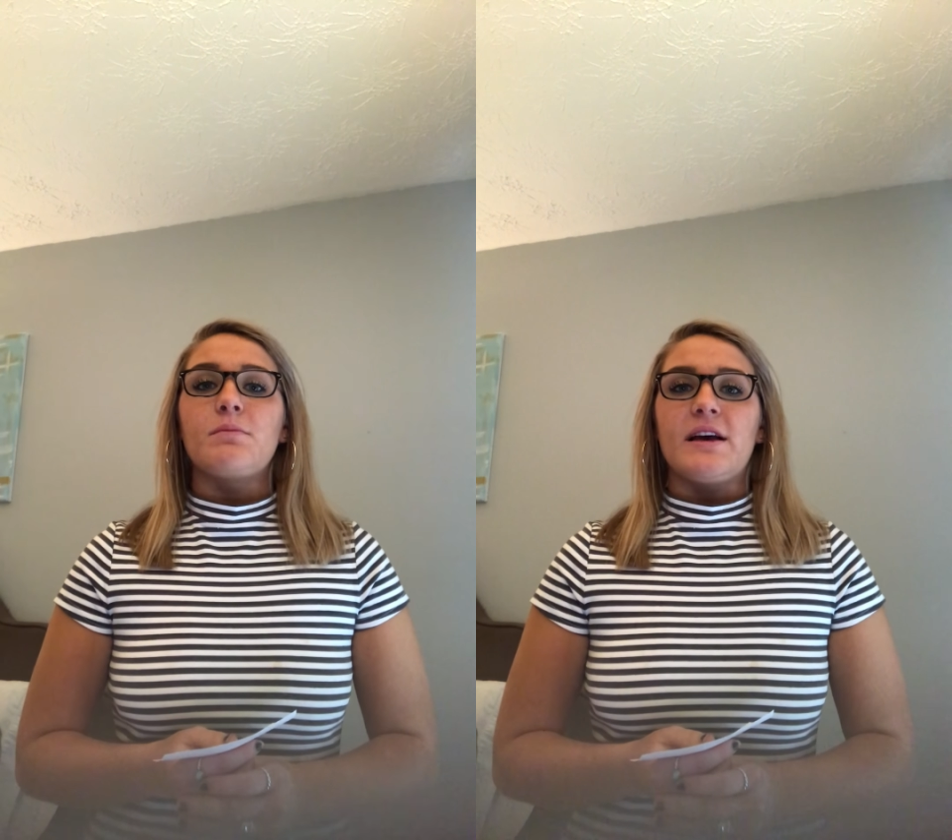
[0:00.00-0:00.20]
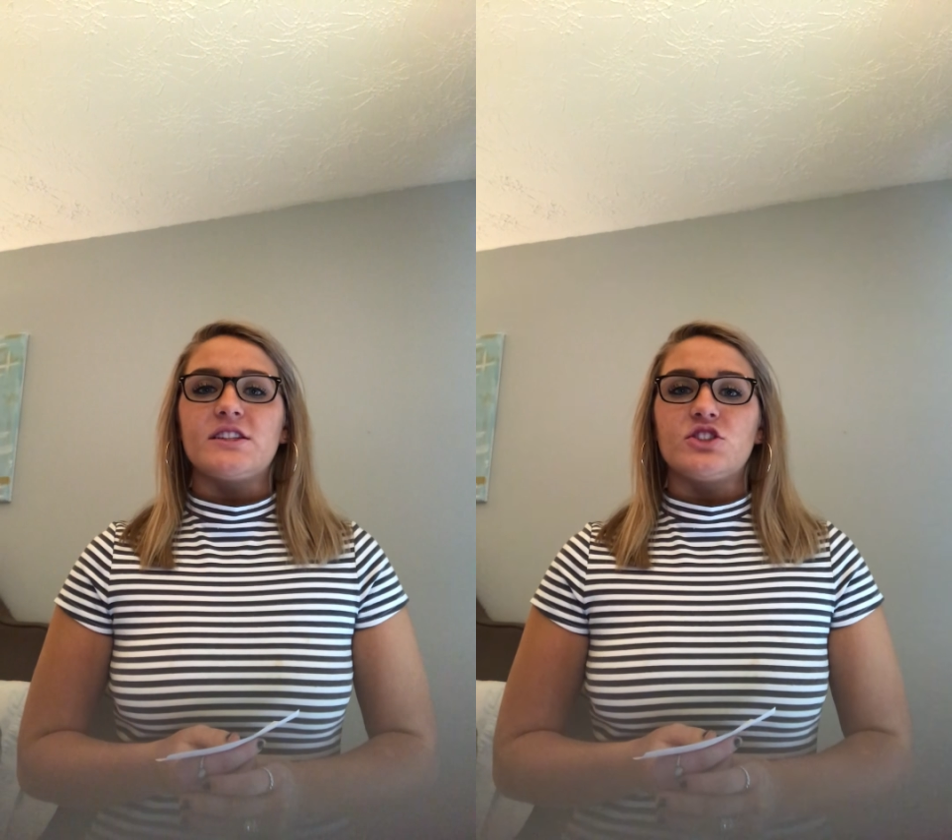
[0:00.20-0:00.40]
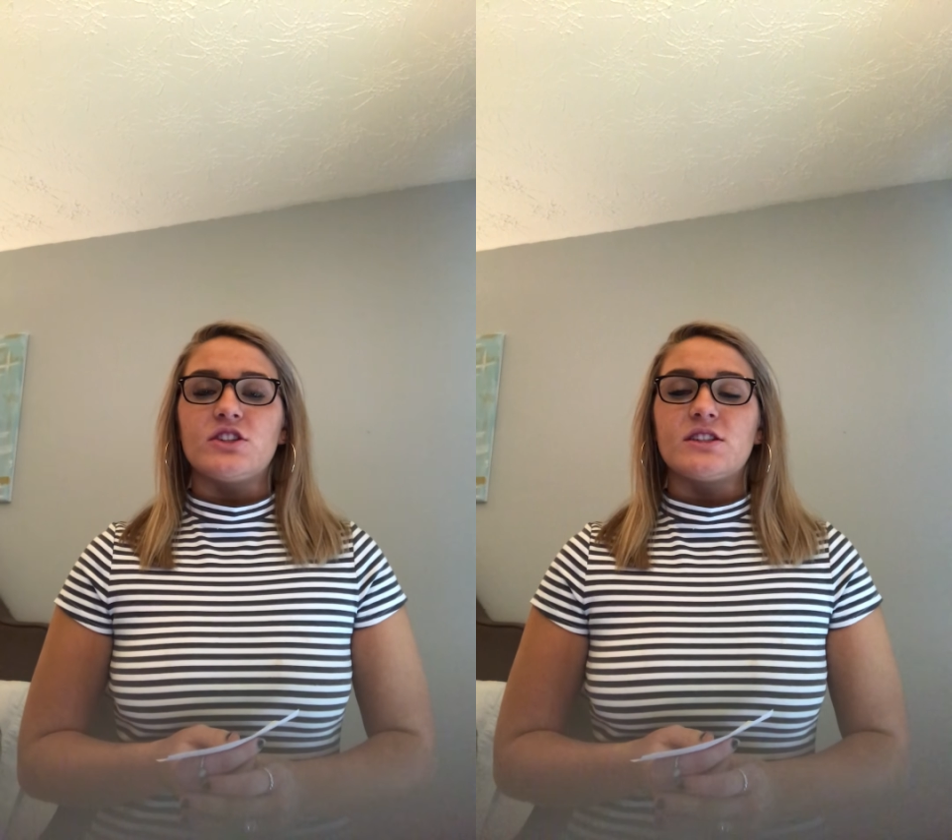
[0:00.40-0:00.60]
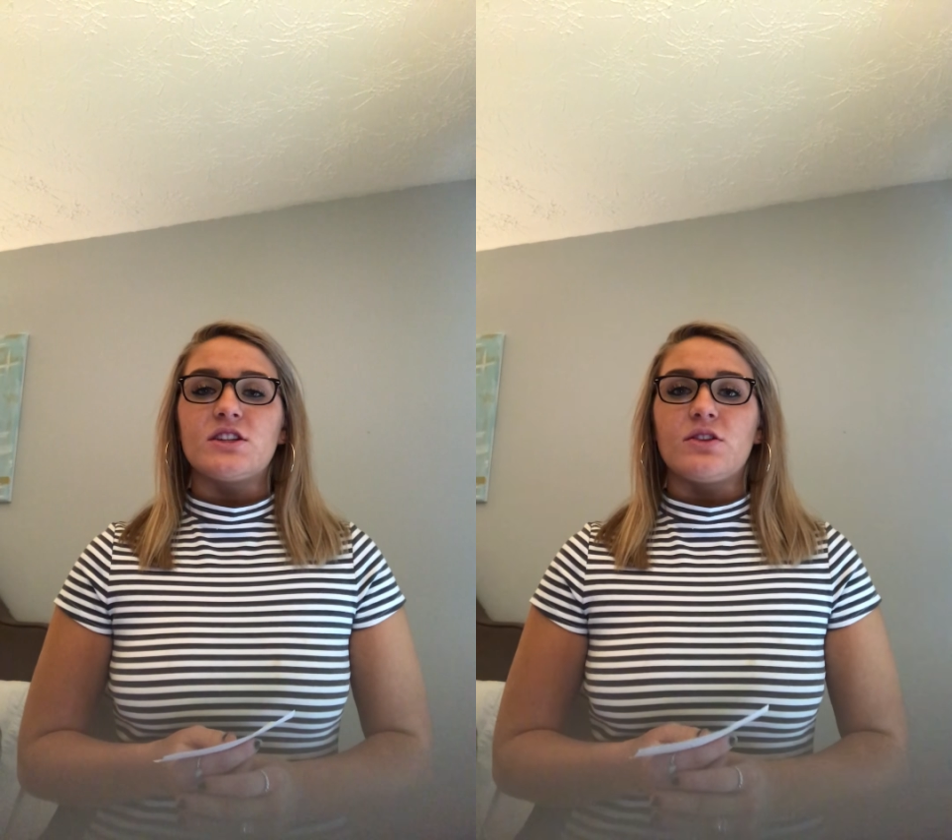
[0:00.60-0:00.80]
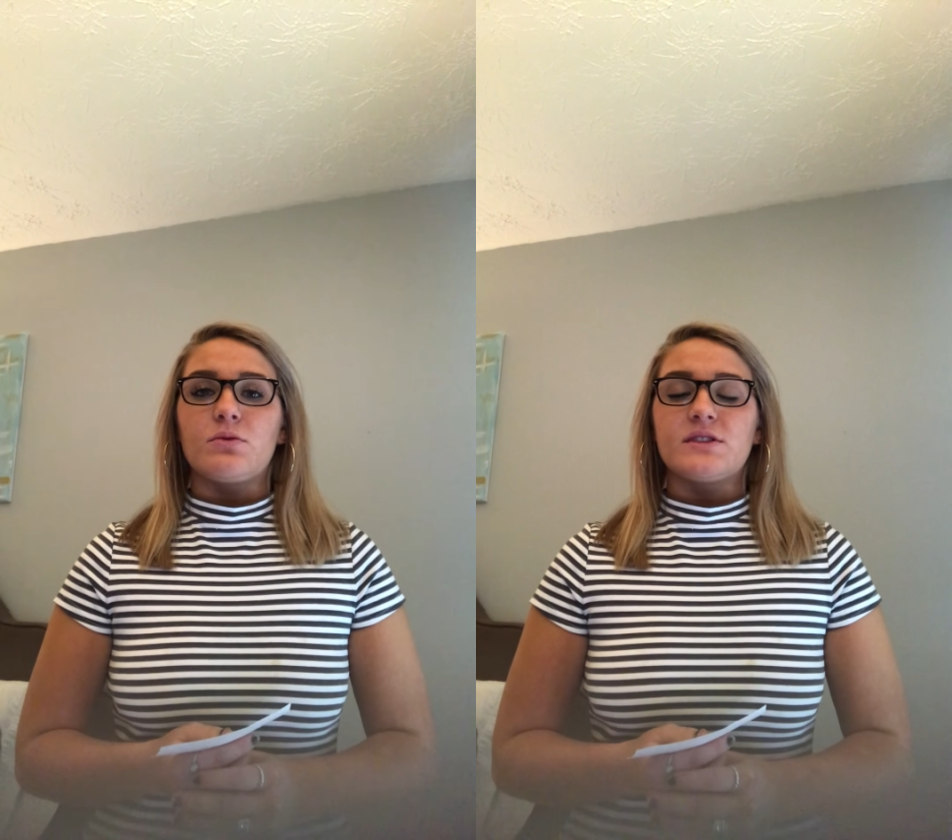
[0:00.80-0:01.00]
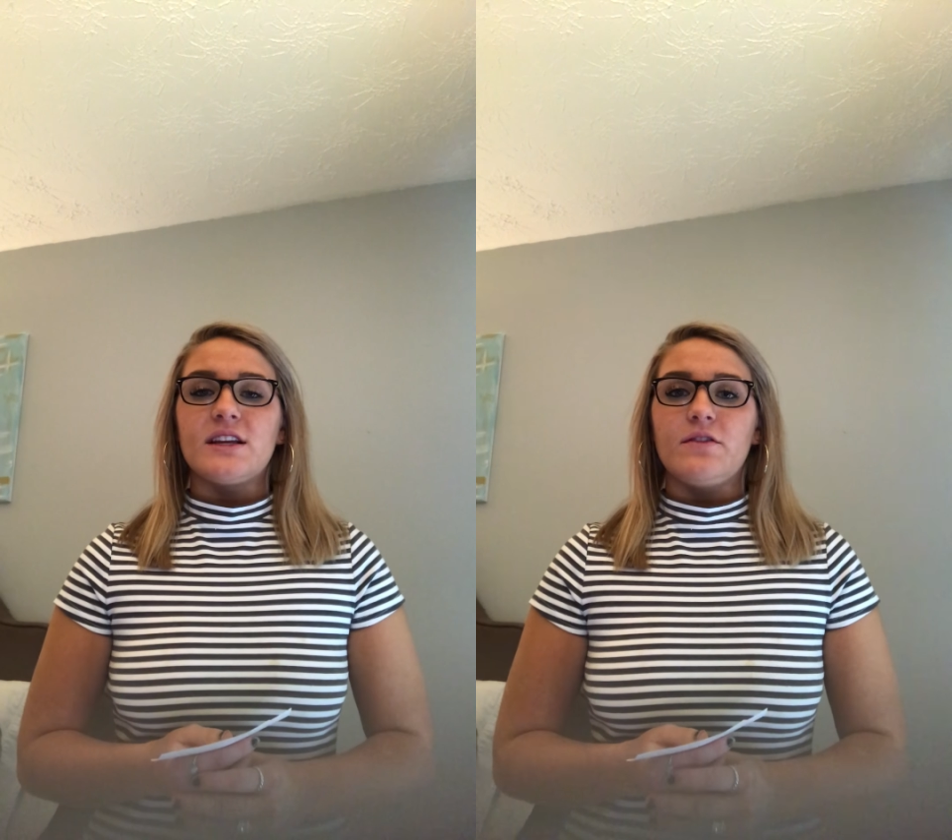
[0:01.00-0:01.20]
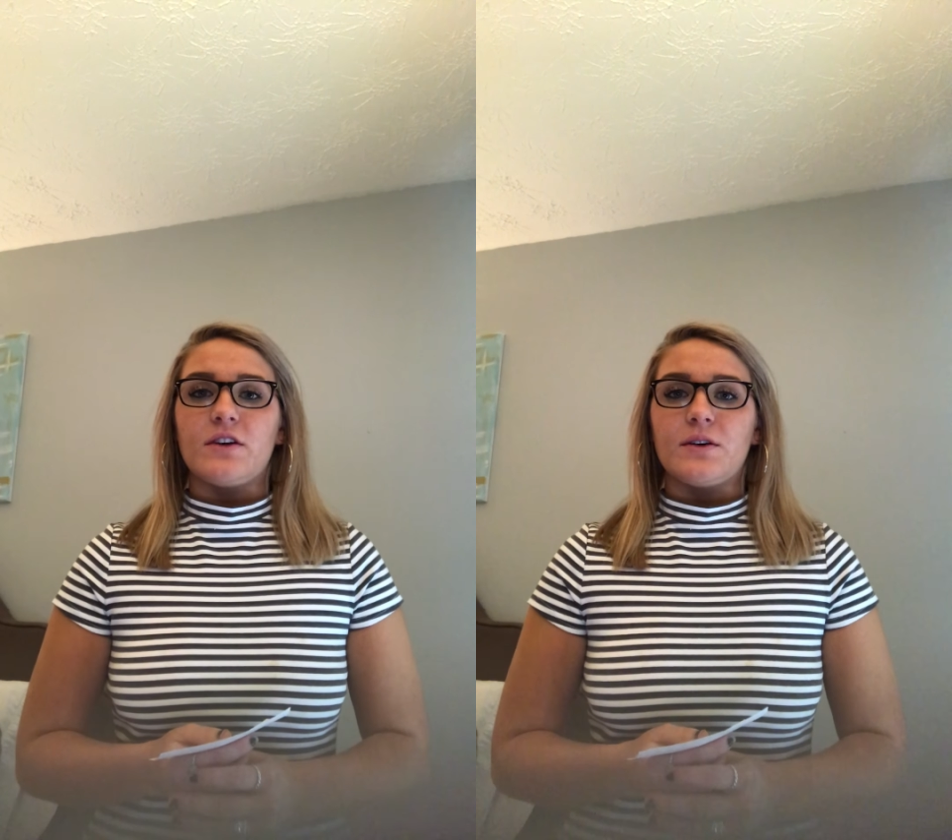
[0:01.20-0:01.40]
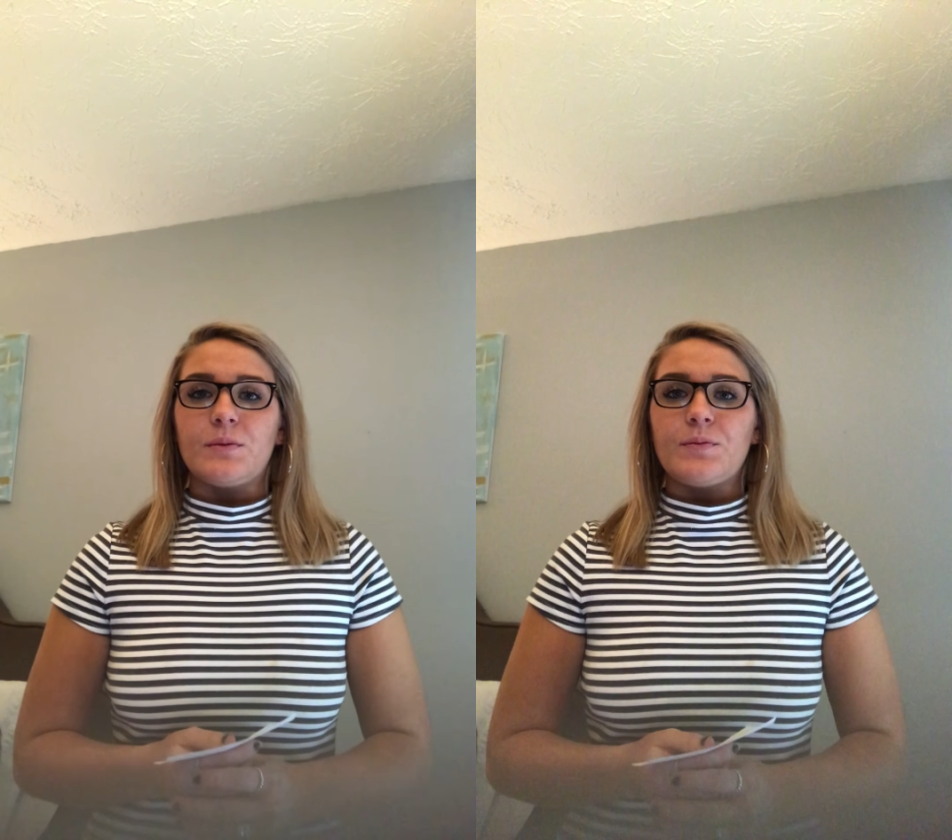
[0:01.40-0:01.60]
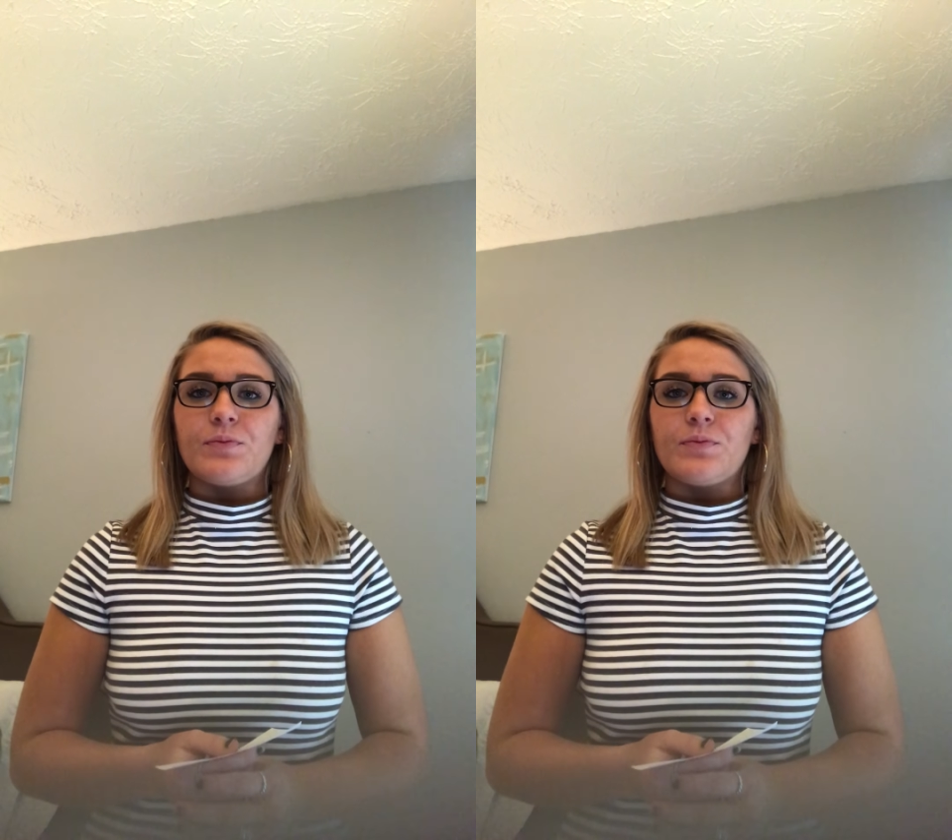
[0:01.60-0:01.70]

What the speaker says: messages to the receiver.